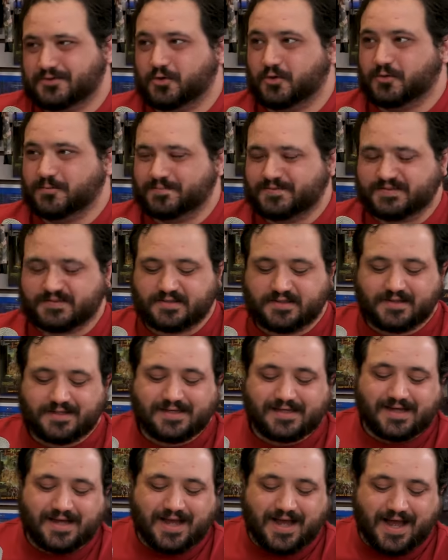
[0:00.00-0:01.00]
Oops.
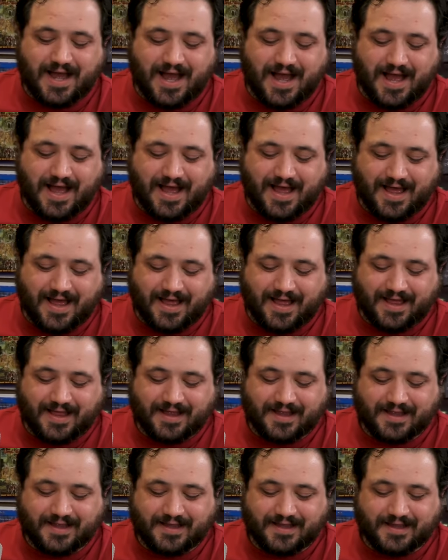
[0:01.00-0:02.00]

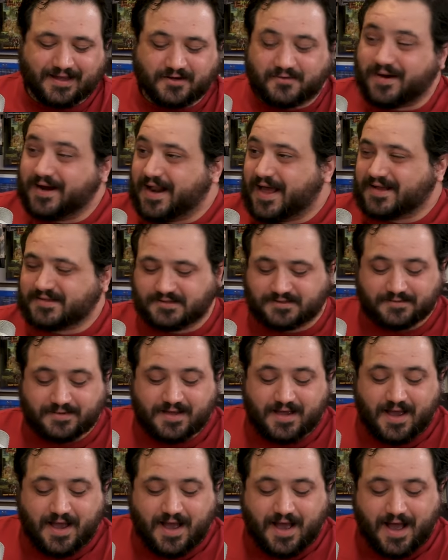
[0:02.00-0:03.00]
Uh, great actor.
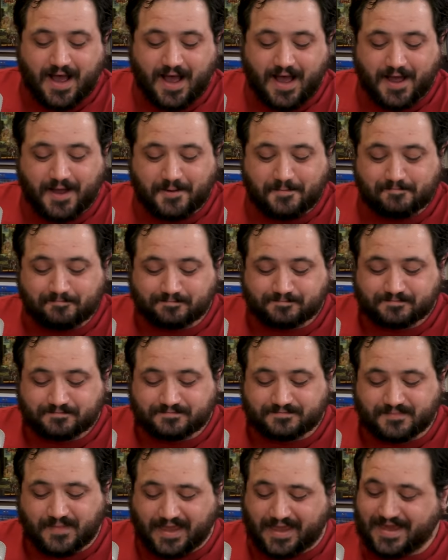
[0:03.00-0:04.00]
Um,
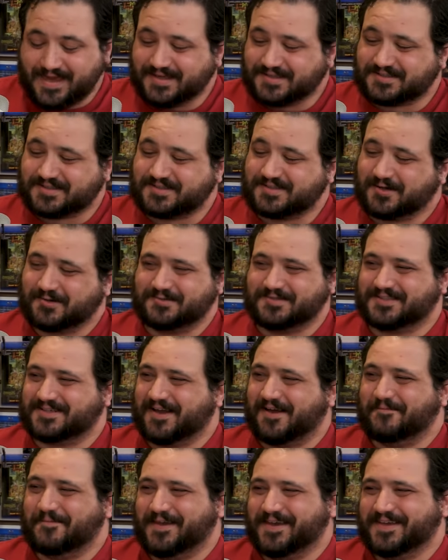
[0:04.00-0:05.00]
he is so
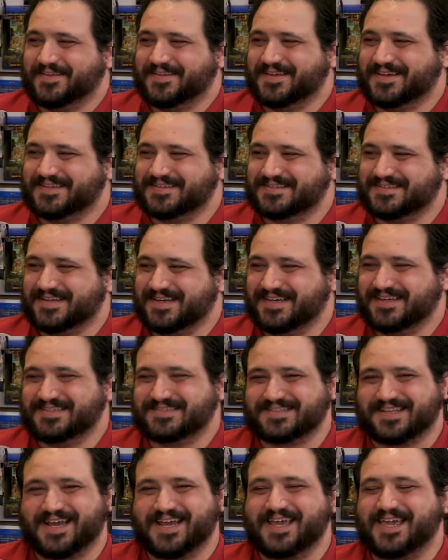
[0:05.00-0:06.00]
scummy in this.
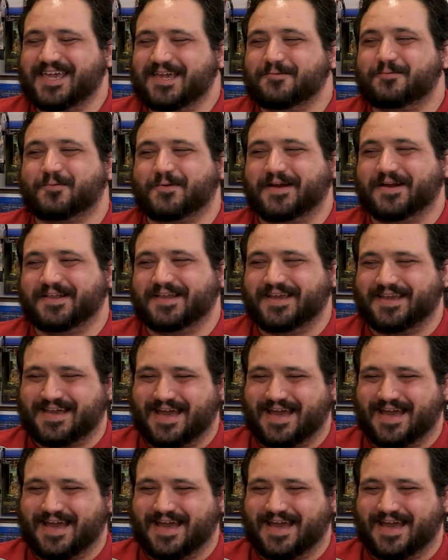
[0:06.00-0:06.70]
He's like he really